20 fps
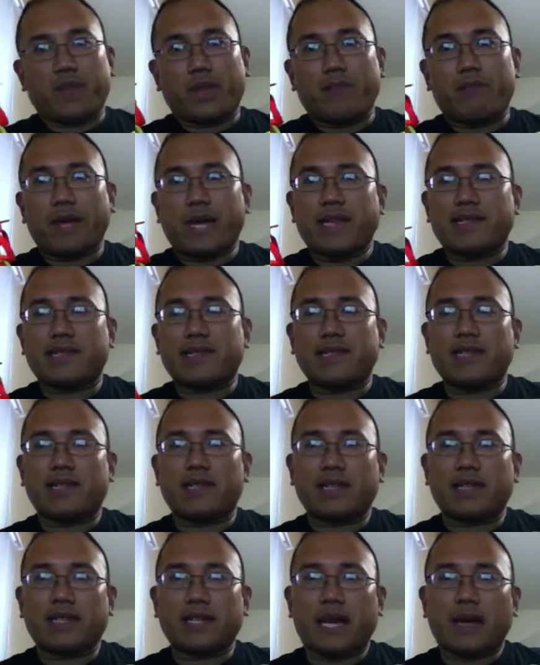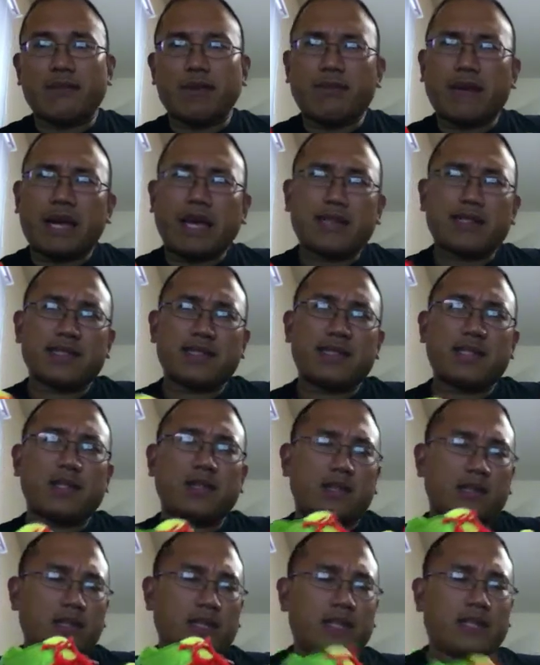basically got me back into
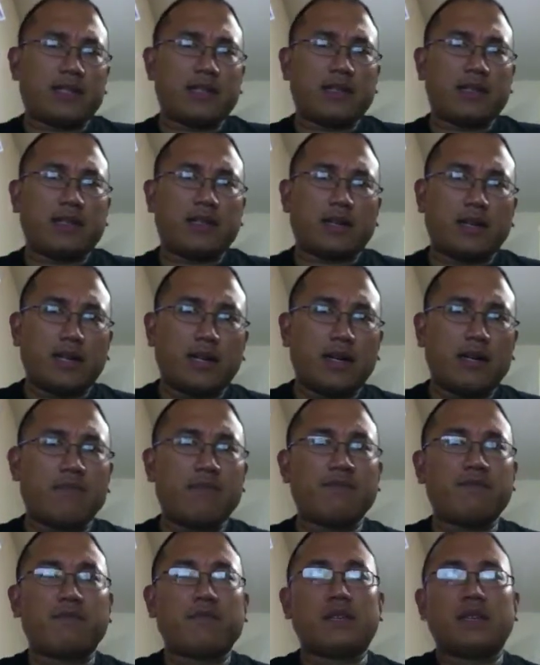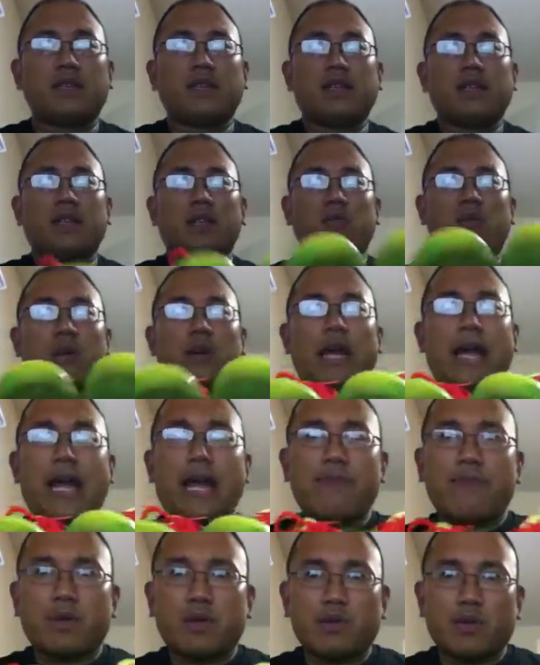sneaker collecting. What
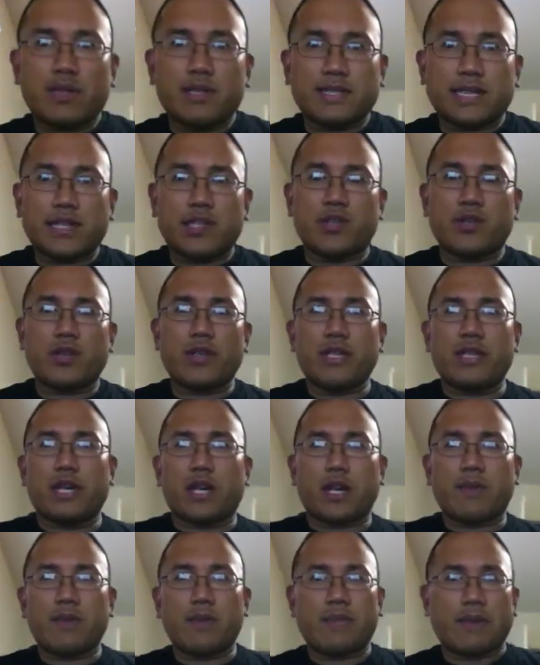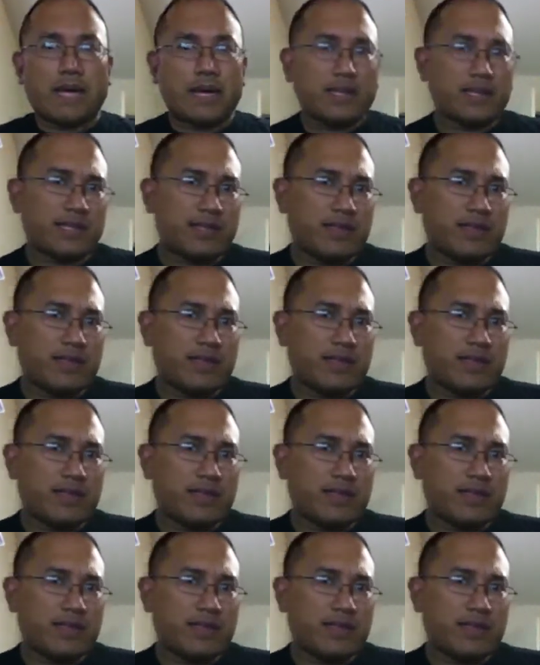happened was I joined the Army back in